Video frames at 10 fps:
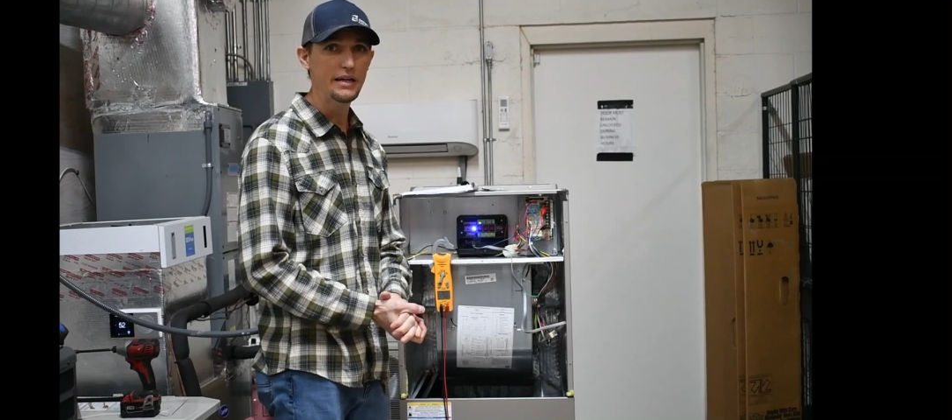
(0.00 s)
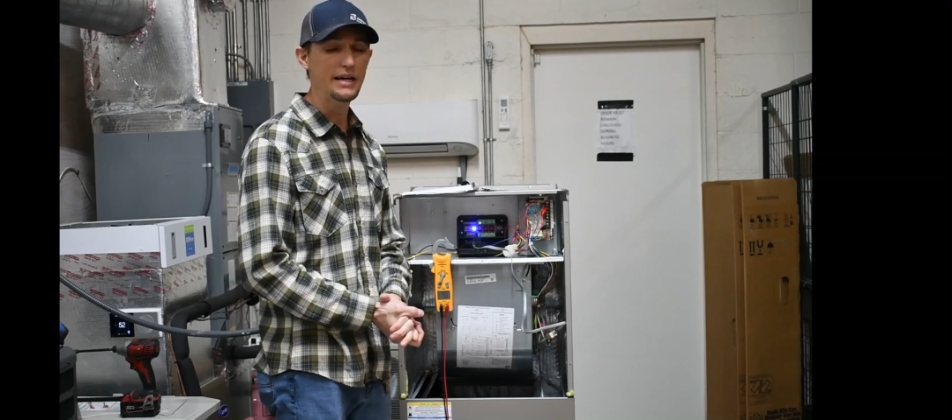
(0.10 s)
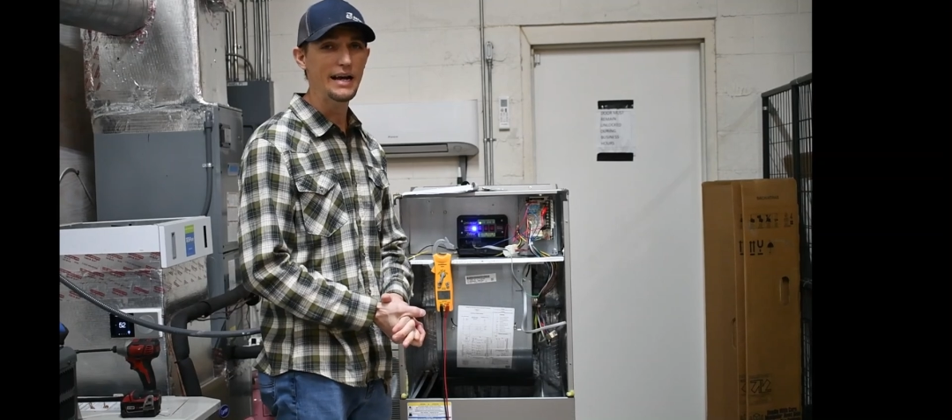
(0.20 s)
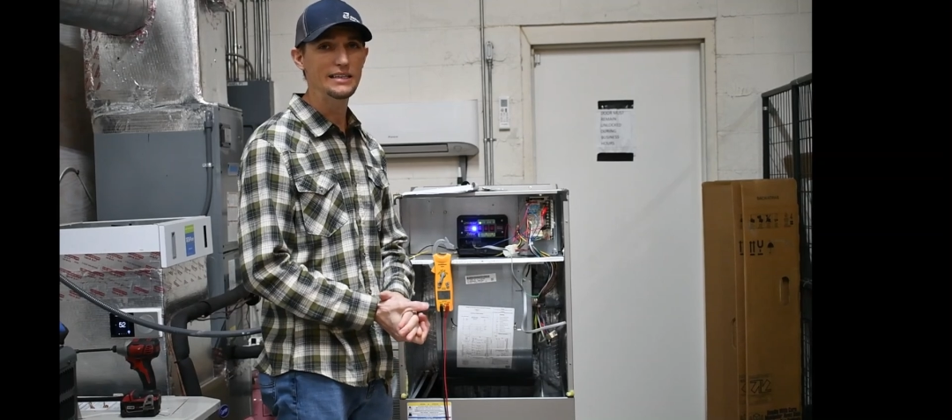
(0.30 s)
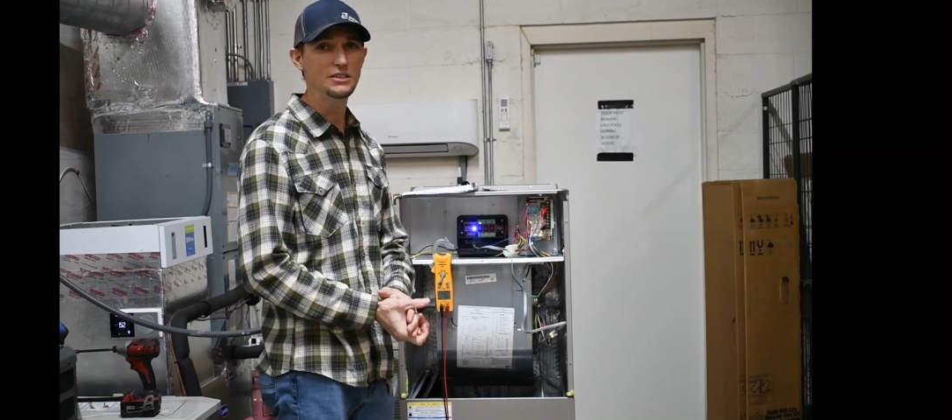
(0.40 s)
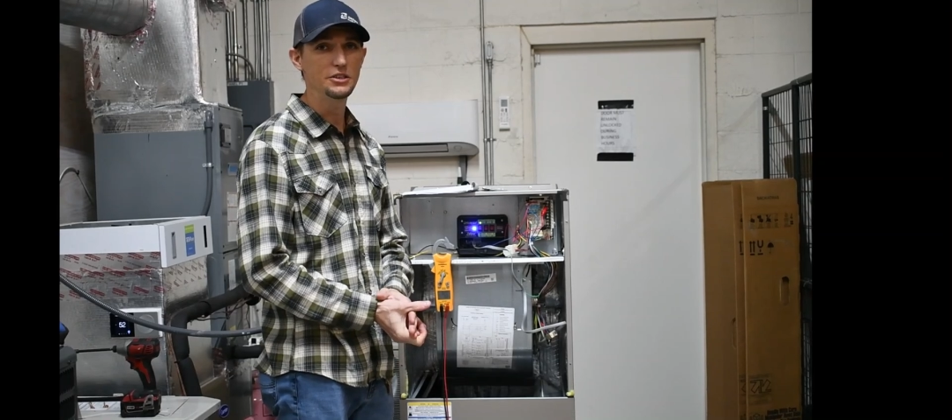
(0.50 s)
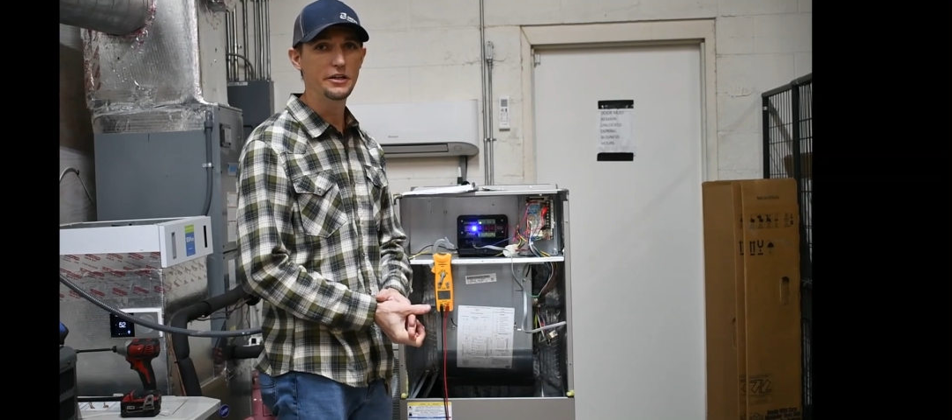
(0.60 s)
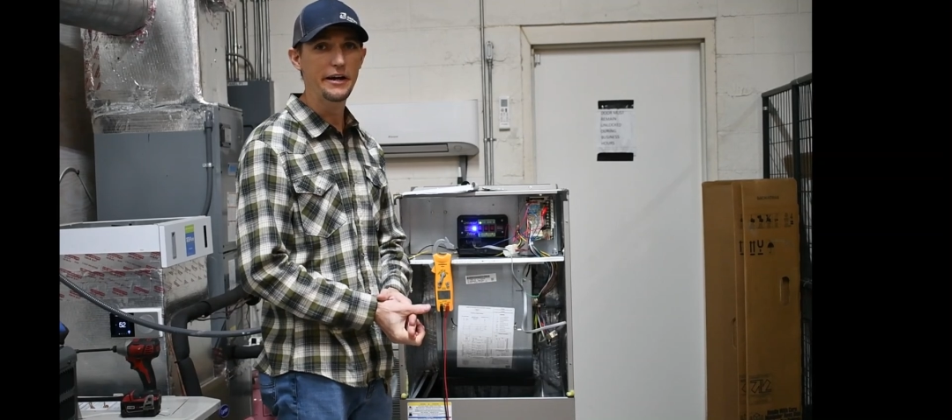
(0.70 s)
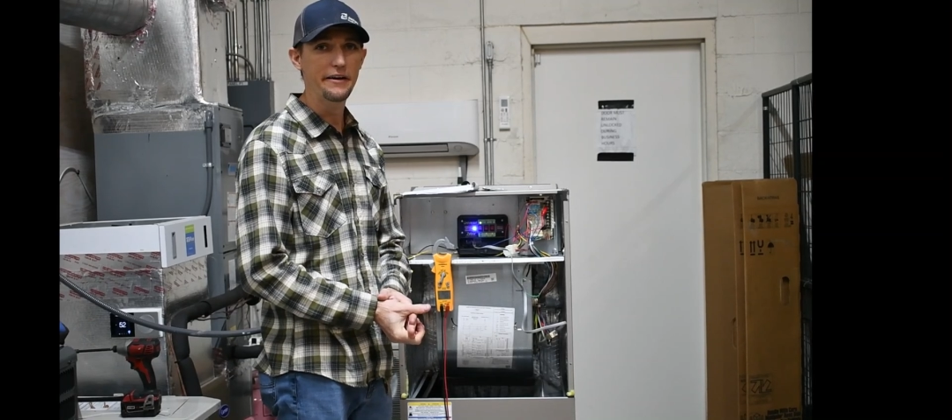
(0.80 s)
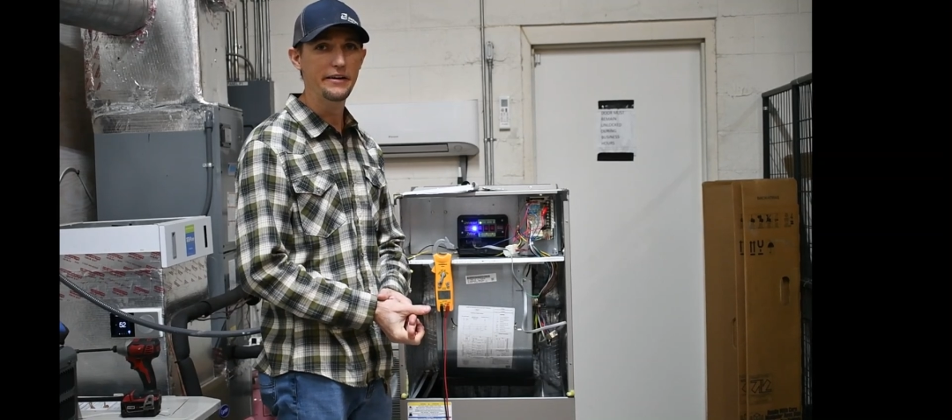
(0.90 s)
the guys in your
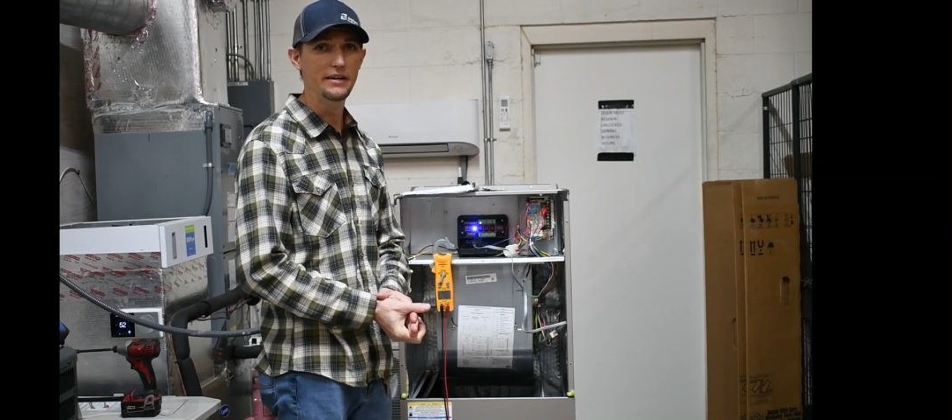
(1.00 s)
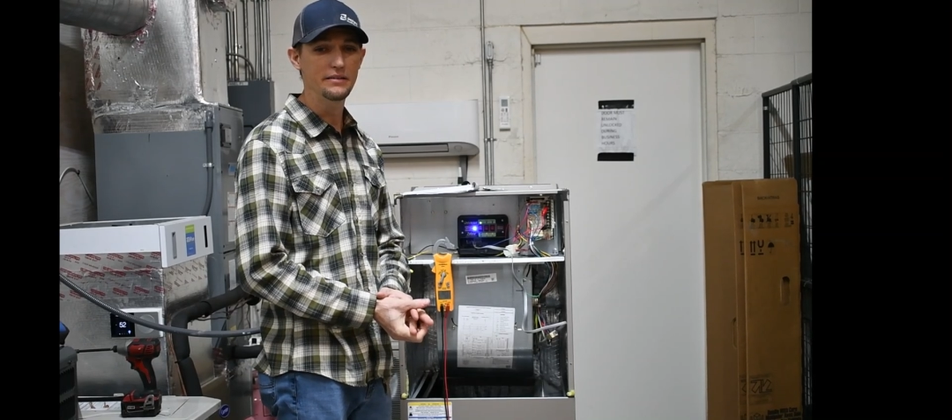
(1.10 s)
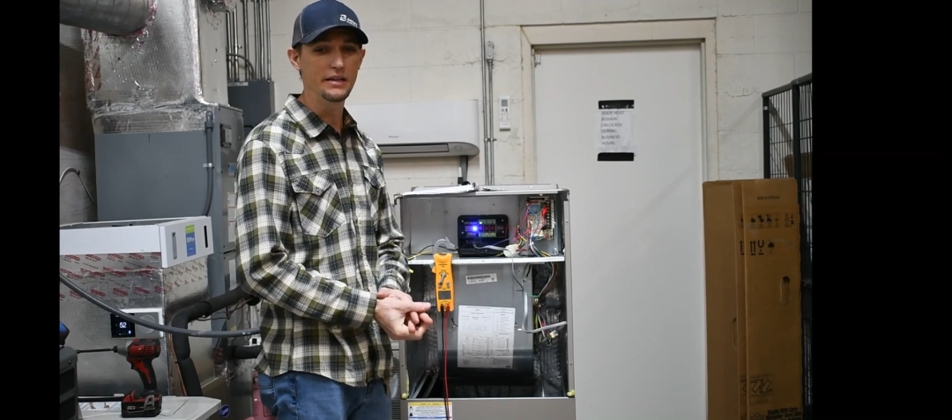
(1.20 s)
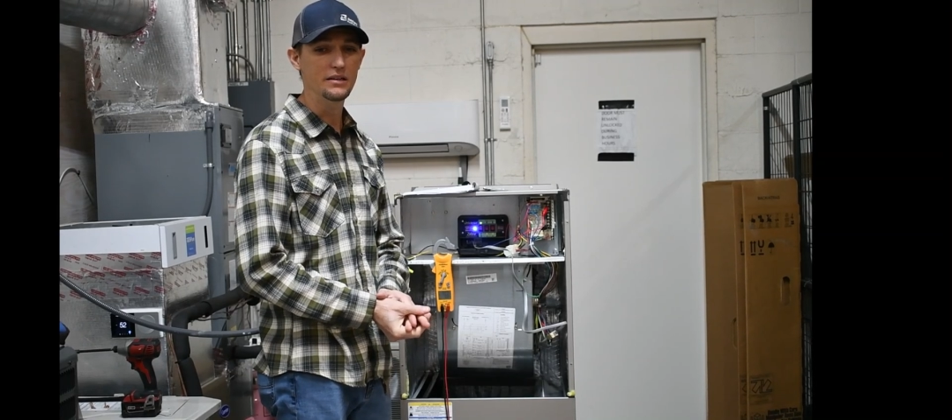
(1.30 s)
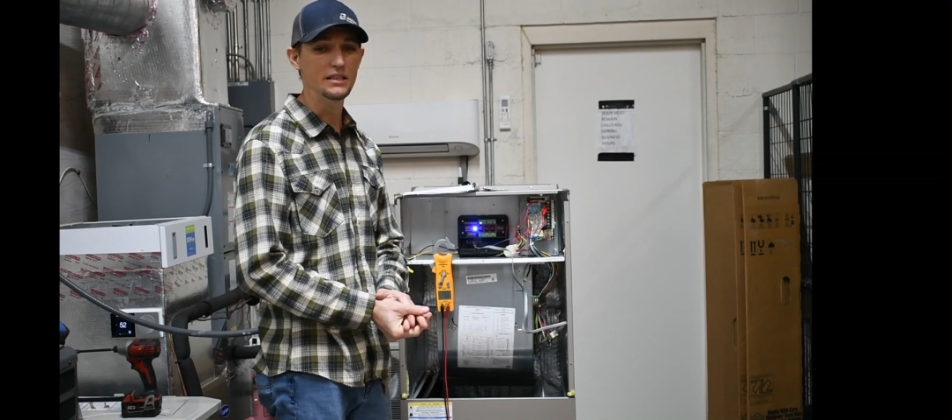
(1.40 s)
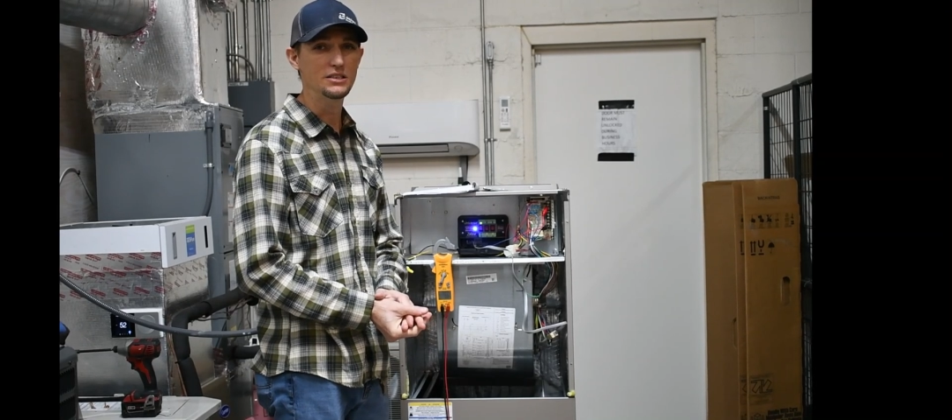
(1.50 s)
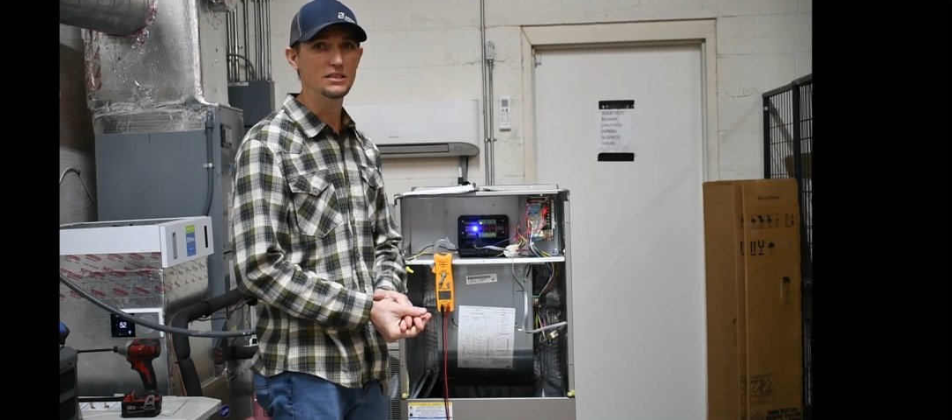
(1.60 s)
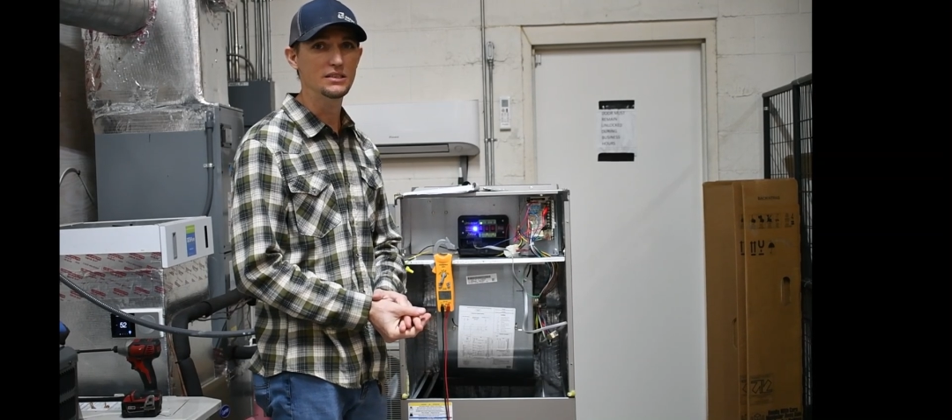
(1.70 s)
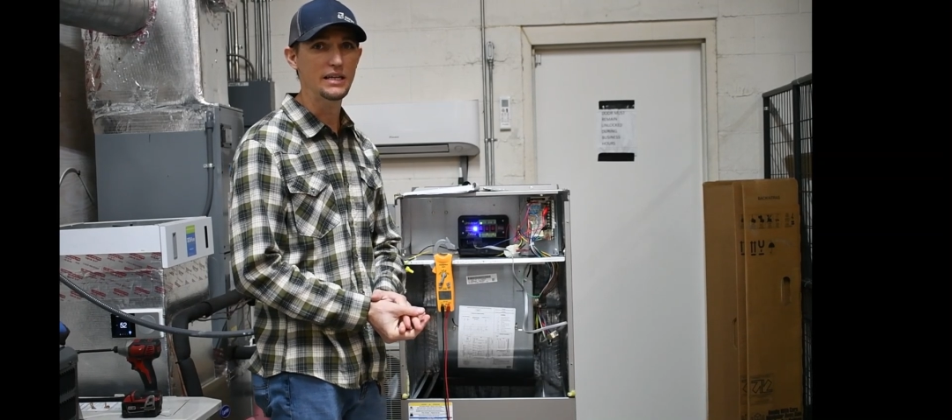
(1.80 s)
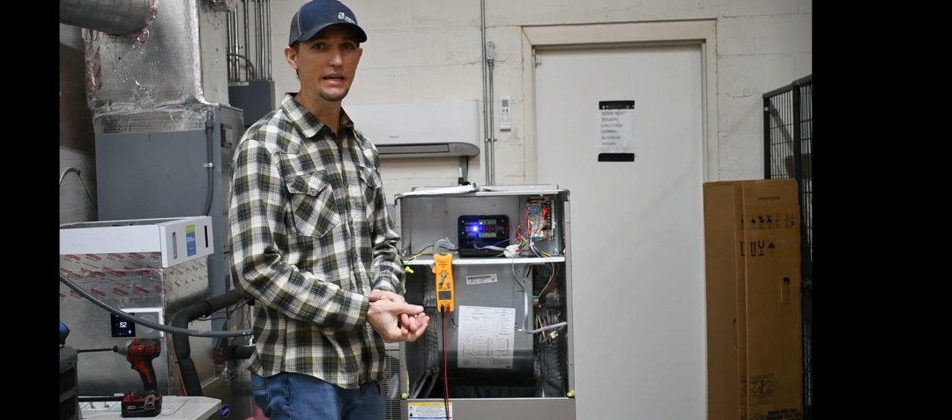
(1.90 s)
area and they'll get
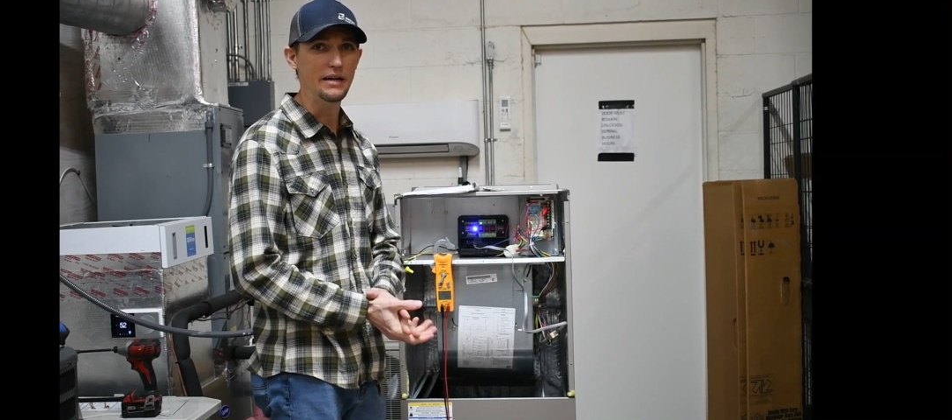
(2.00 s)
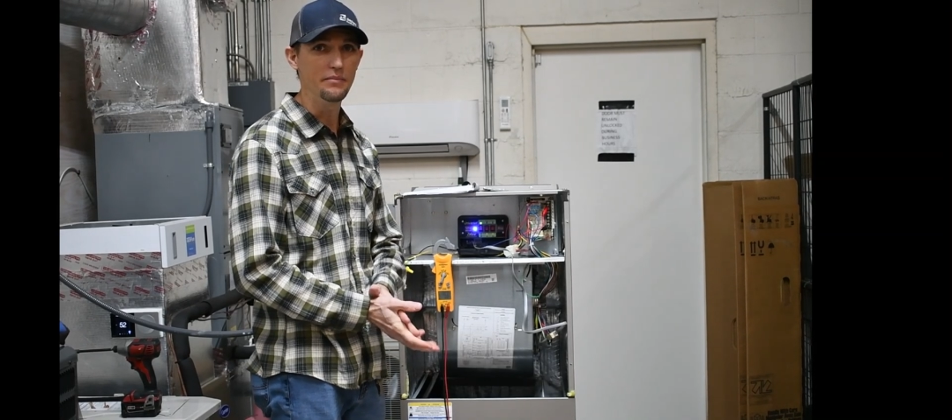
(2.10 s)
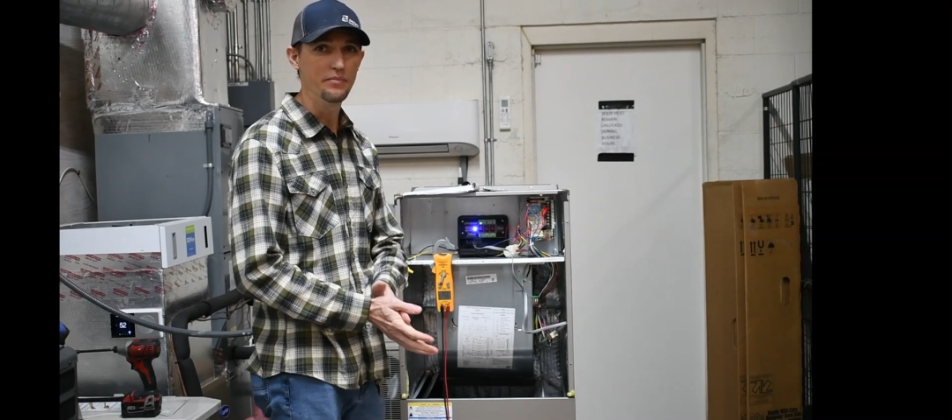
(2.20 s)
you set up.